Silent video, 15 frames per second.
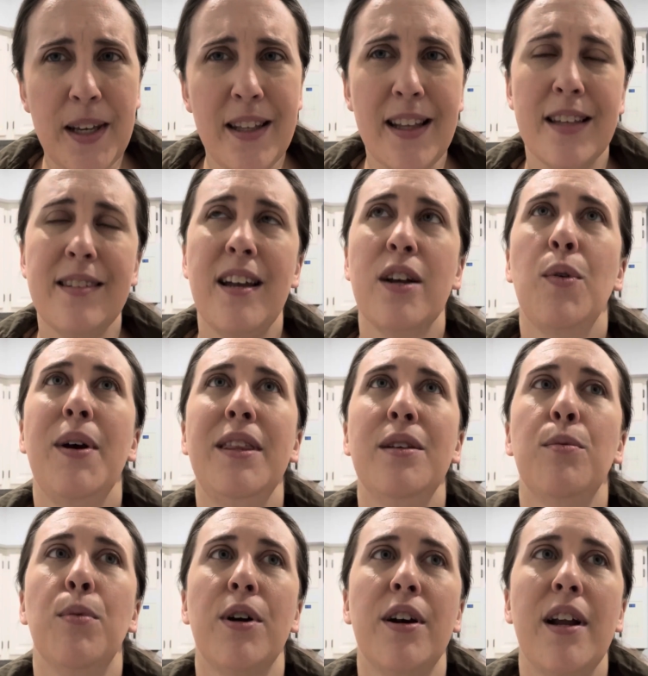That's not quite the
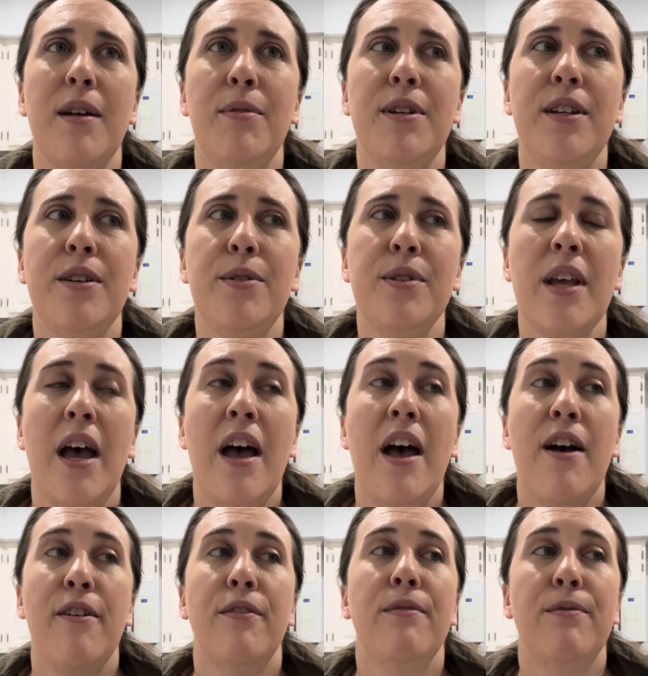word I would use
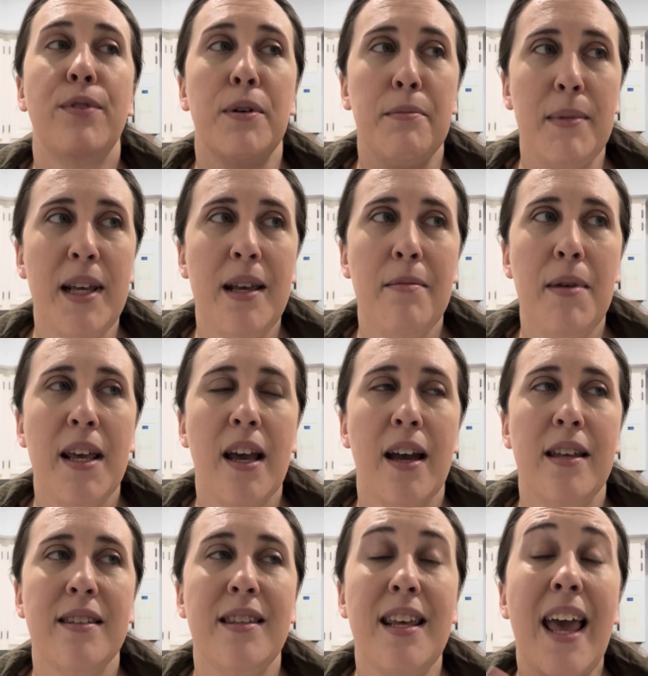for me,
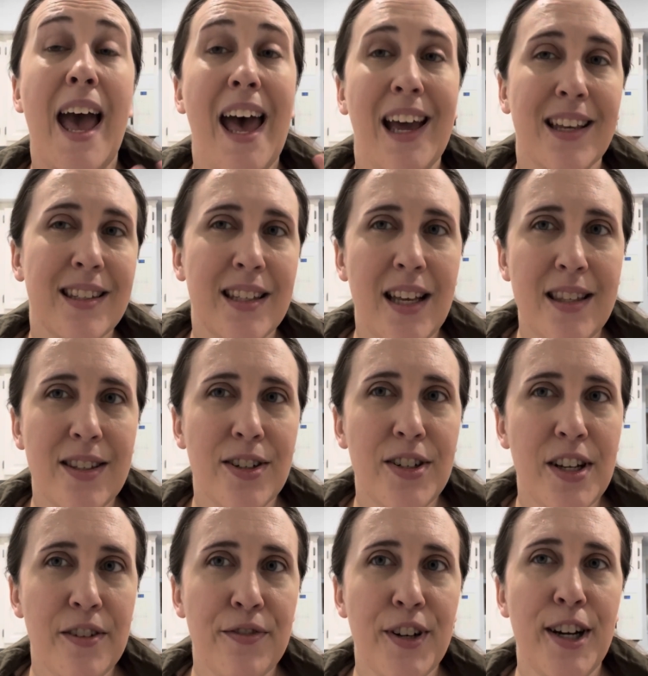because the accents are
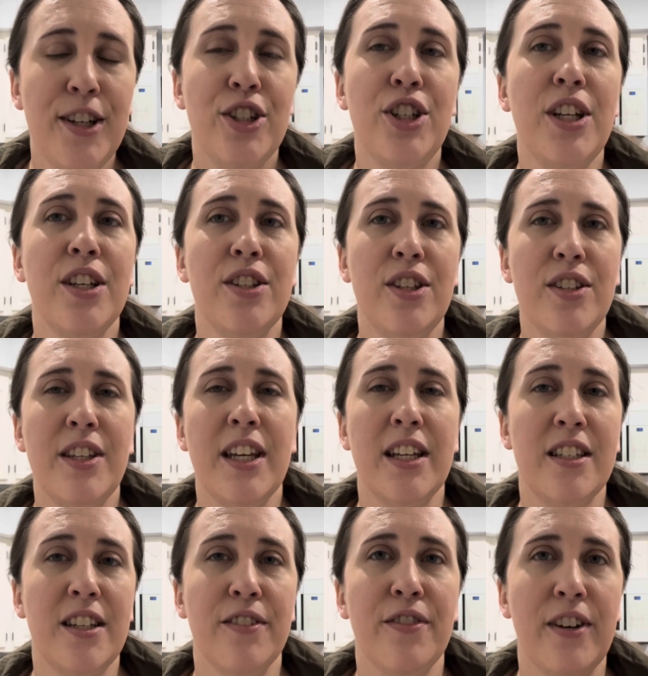different. She is using a
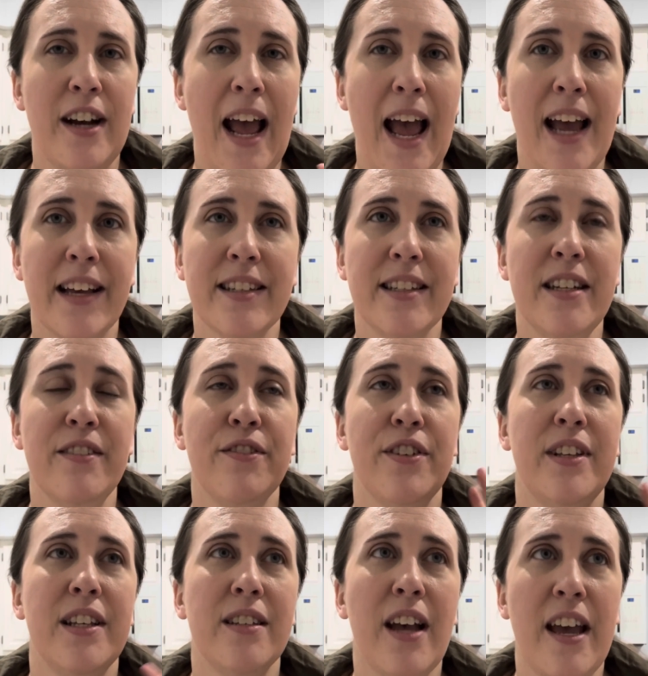different accent for
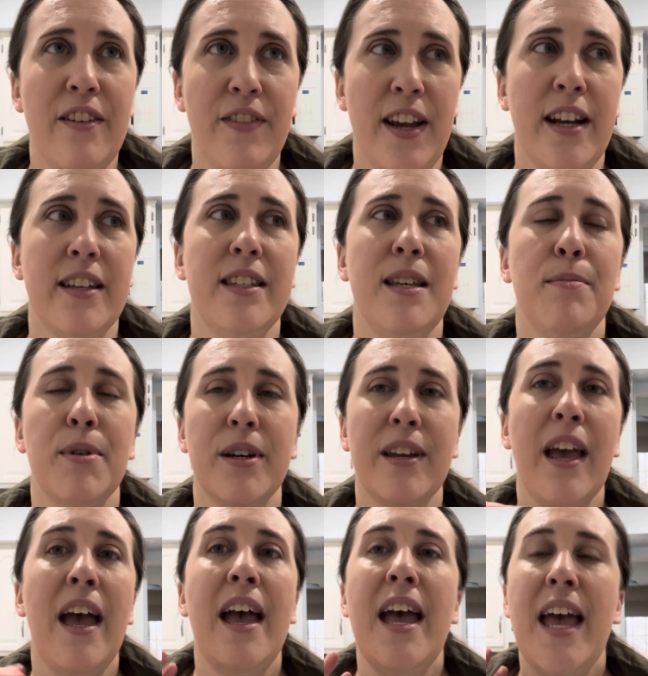this high fantasy book,
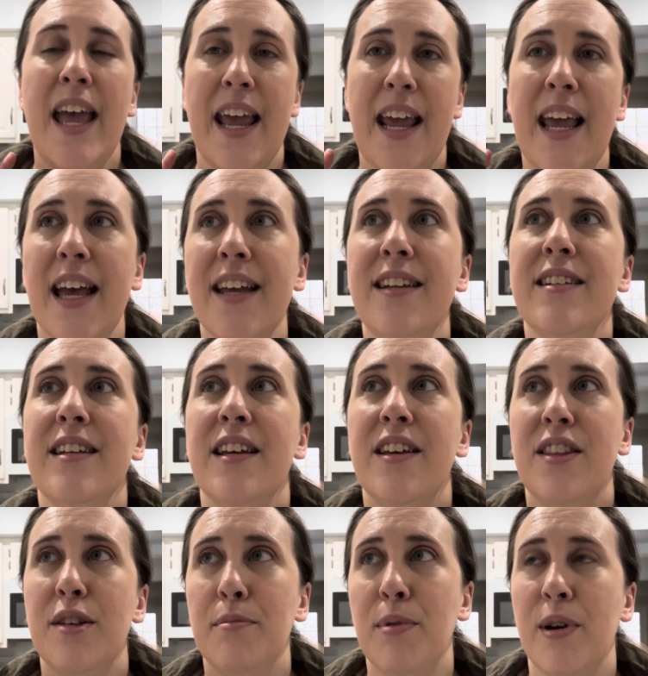and
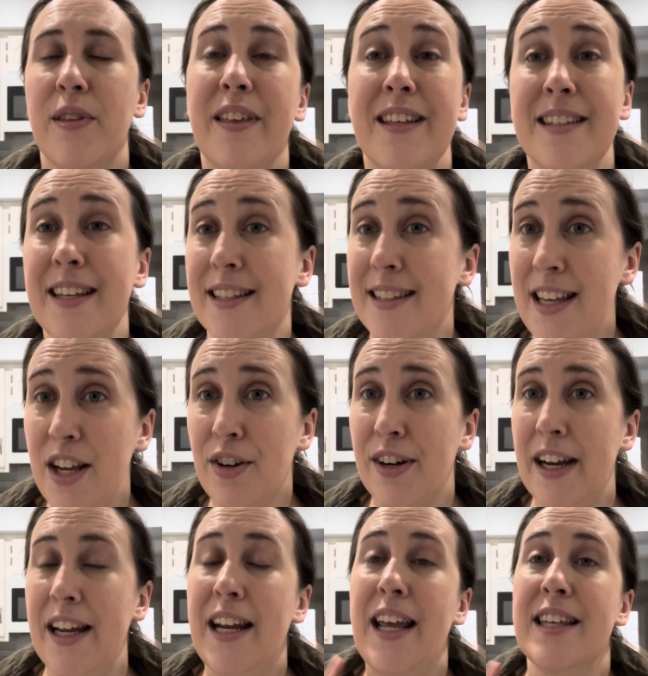the book that's a
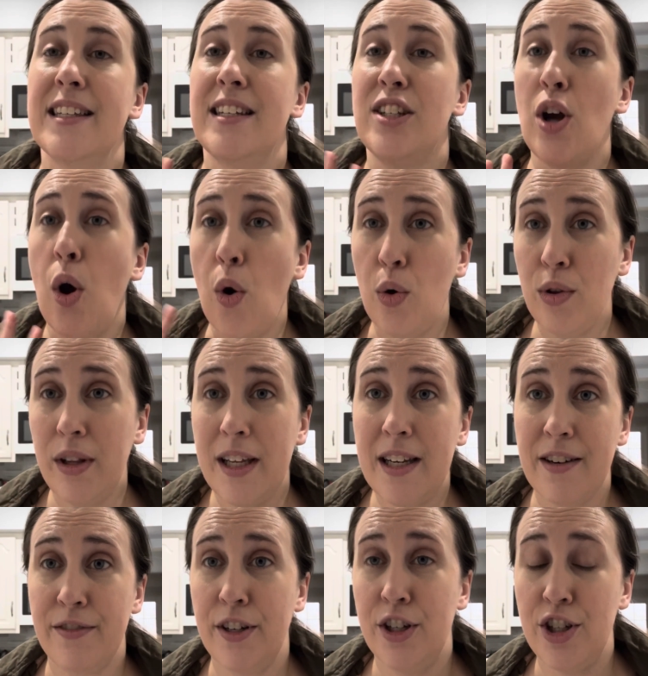secret is a totally
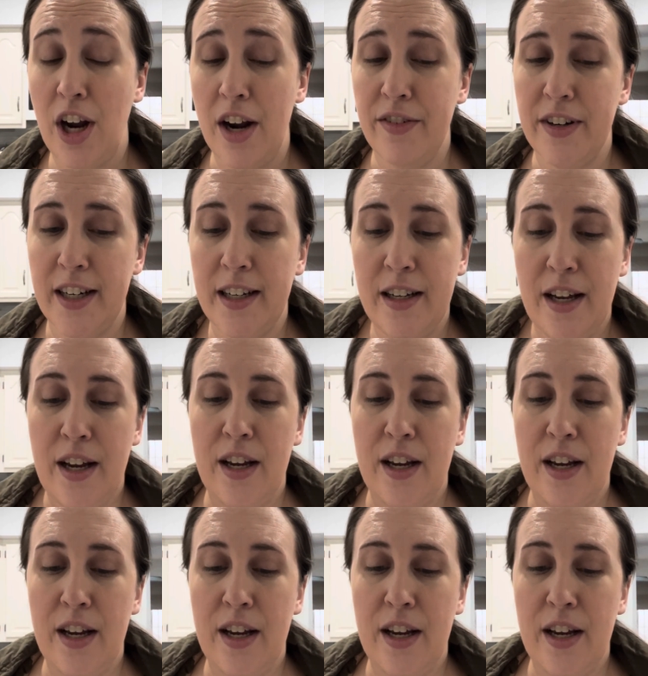different genre.